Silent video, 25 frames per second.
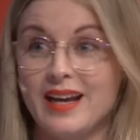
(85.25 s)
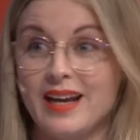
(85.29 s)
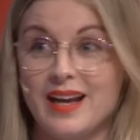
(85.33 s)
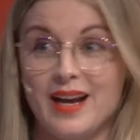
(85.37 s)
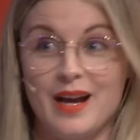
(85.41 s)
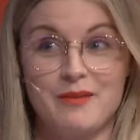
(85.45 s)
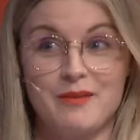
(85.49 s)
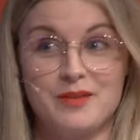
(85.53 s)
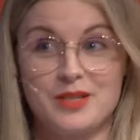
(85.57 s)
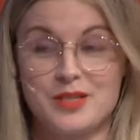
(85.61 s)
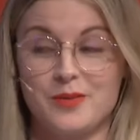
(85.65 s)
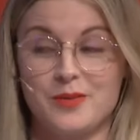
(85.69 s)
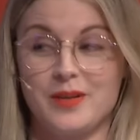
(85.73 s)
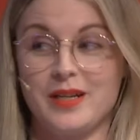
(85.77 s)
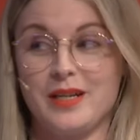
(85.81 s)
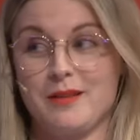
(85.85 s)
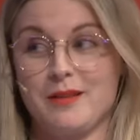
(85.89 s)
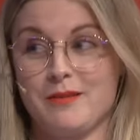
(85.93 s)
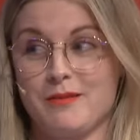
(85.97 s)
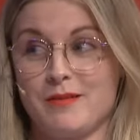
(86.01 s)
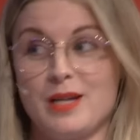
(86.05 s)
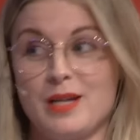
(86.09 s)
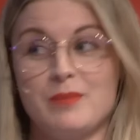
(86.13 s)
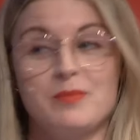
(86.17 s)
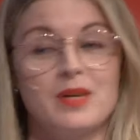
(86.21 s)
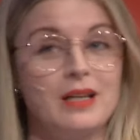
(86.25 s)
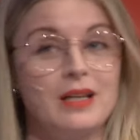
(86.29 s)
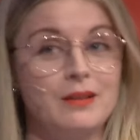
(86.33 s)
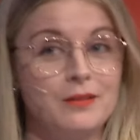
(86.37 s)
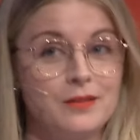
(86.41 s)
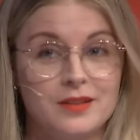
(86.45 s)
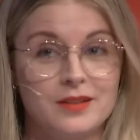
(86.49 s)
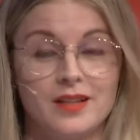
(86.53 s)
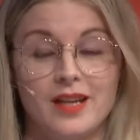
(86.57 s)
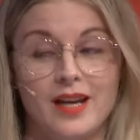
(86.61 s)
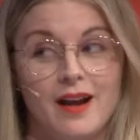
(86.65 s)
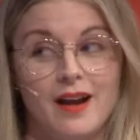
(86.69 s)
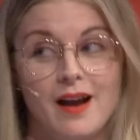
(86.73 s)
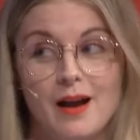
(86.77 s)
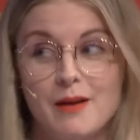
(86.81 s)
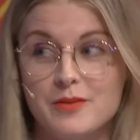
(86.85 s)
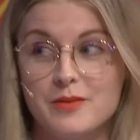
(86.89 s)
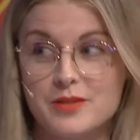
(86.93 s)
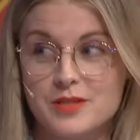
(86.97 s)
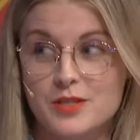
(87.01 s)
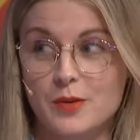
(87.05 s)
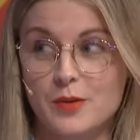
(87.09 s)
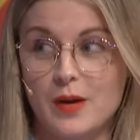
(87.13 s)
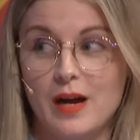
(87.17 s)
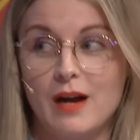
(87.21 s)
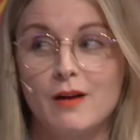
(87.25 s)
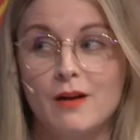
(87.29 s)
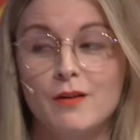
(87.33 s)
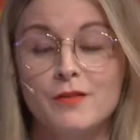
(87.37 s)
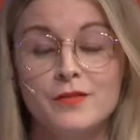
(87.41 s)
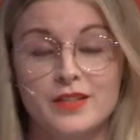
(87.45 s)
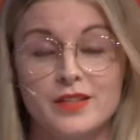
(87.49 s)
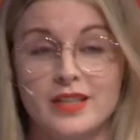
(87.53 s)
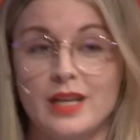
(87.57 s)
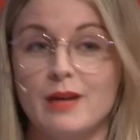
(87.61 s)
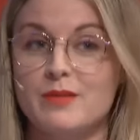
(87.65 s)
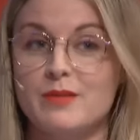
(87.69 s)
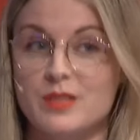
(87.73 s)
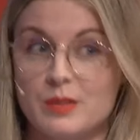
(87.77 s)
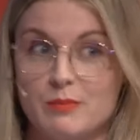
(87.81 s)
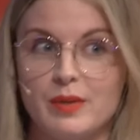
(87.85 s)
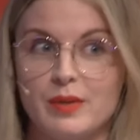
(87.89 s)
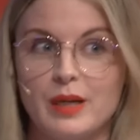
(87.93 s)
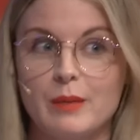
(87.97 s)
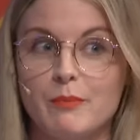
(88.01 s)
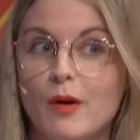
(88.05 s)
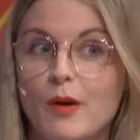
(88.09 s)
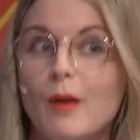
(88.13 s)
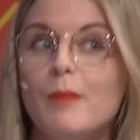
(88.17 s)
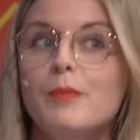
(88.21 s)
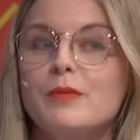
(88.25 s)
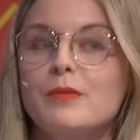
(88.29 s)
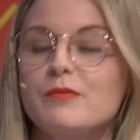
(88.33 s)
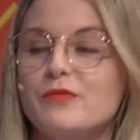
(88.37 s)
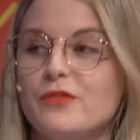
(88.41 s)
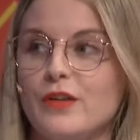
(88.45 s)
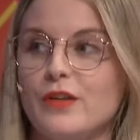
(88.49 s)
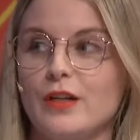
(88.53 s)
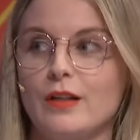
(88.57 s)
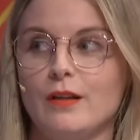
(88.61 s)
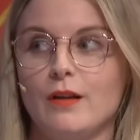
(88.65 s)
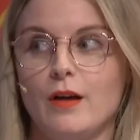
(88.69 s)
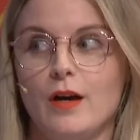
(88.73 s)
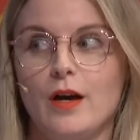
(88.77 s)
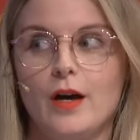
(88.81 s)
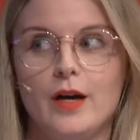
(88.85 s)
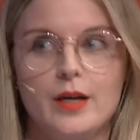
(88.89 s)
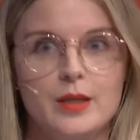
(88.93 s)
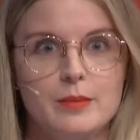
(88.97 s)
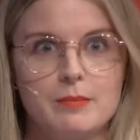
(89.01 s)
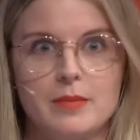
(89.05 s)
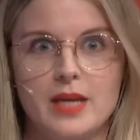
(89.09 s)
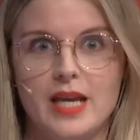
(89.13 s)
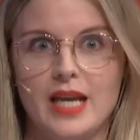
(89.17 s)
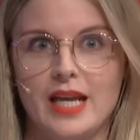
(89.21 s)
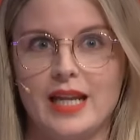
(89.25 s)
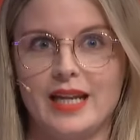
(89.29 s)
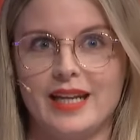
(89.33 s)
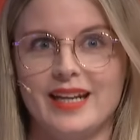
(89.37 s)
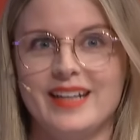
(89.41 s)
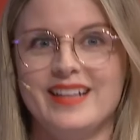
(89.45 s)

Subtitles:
I was 23, but I looked like I was 12, and that was a big problem for a lot of men.